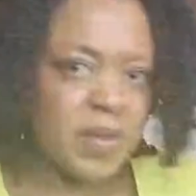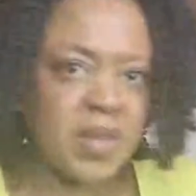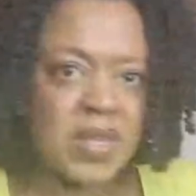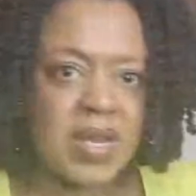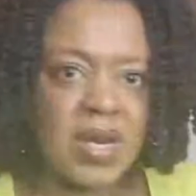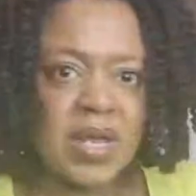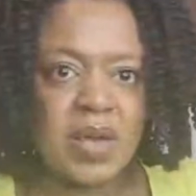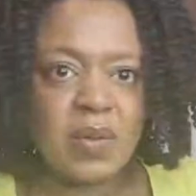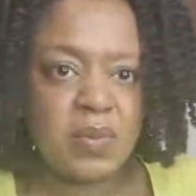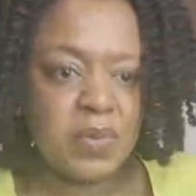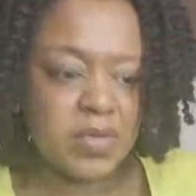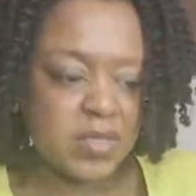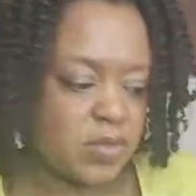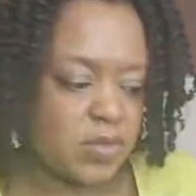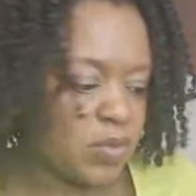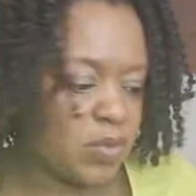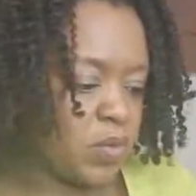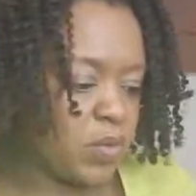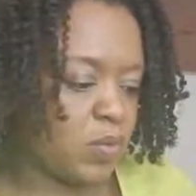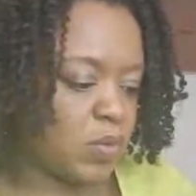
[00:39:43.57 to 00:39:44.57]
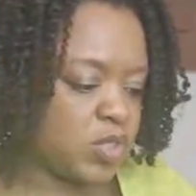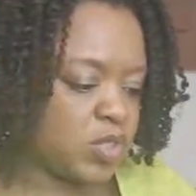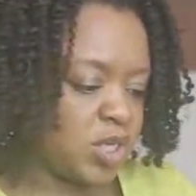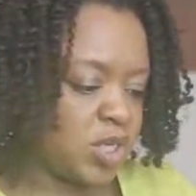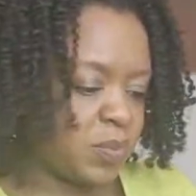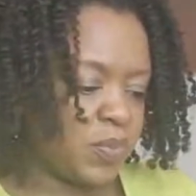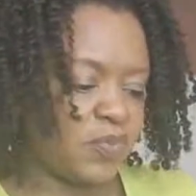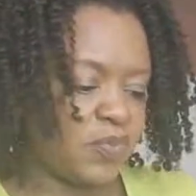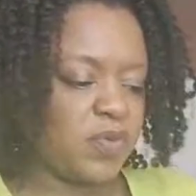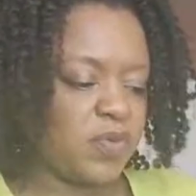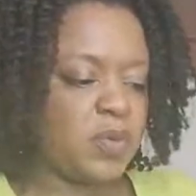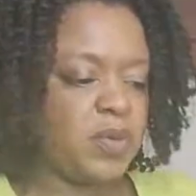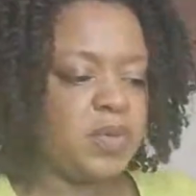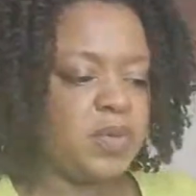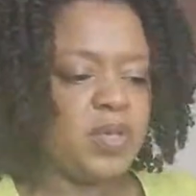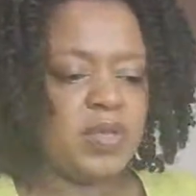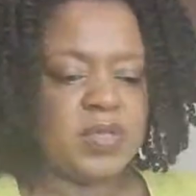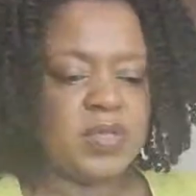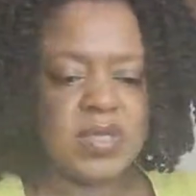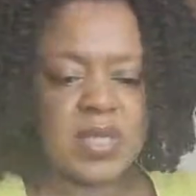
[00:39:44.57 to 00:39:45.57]
But then again, we're still gonna wash it before you
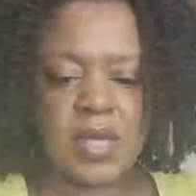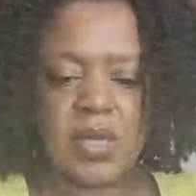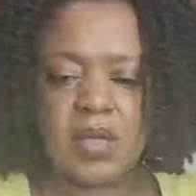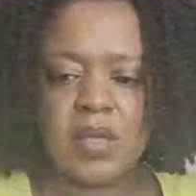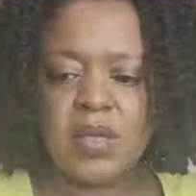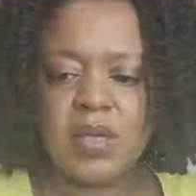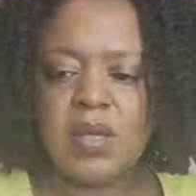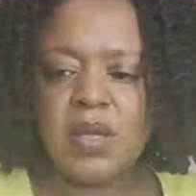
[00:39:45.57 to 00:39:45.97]
use it.